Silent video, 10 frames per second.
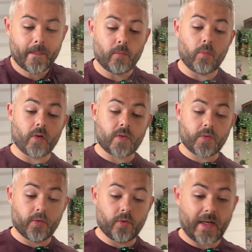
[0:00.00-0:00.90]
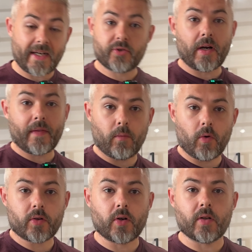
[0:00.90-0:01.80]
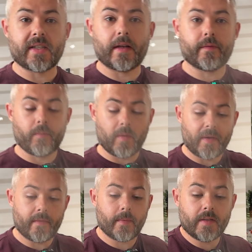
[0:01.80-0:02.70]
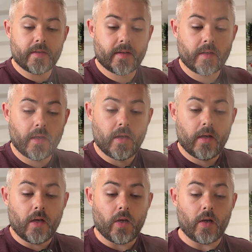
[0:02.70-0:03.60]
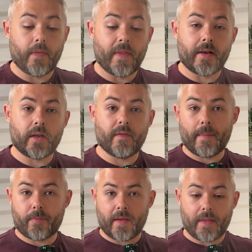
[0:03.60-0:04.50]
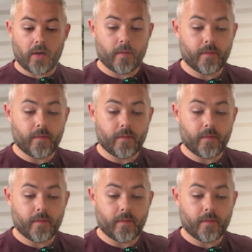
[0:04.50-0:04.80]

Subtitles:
we want to extract that water content from the beef mince and then evaporate that off.